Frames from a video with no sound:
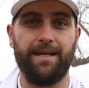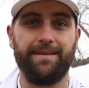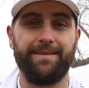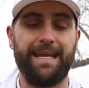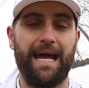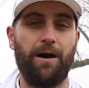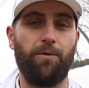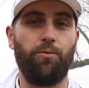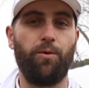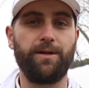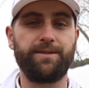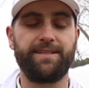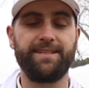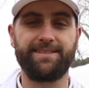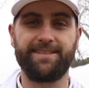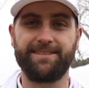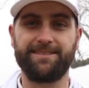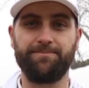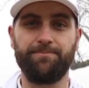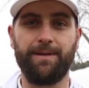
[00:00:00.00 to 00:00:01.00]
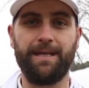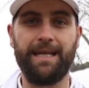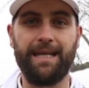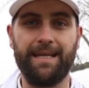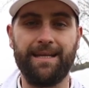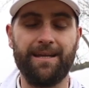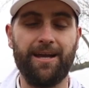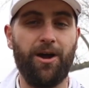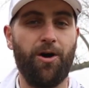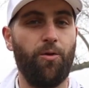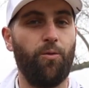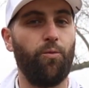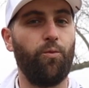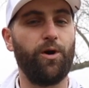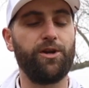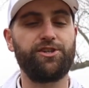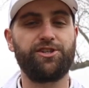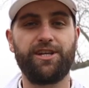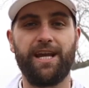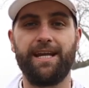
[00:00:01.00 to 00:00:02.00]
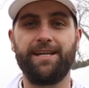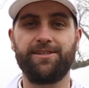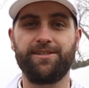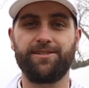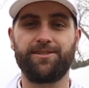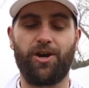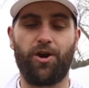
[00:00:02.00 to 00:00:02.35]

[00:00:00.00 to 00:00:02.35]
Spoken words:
Now, what does this mean? What changes